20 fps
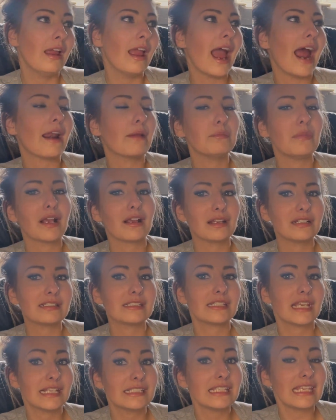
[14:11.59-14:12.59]
And I'm not going to
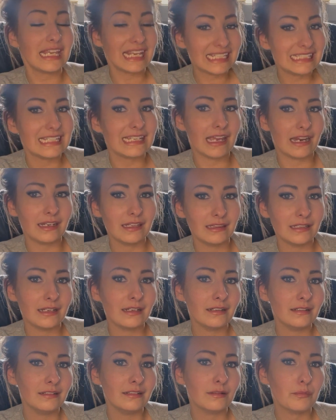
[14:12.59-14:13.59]
say it's easy getting
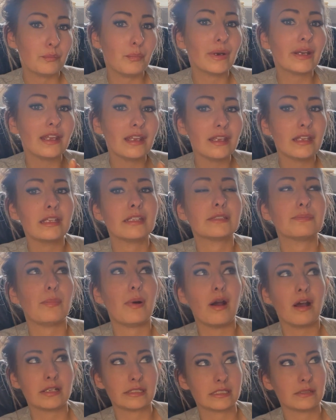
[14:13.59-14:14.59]
there, but it is
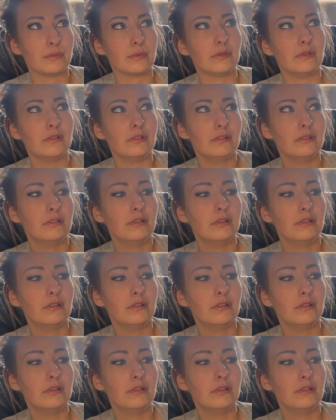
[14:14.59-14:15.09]
possible.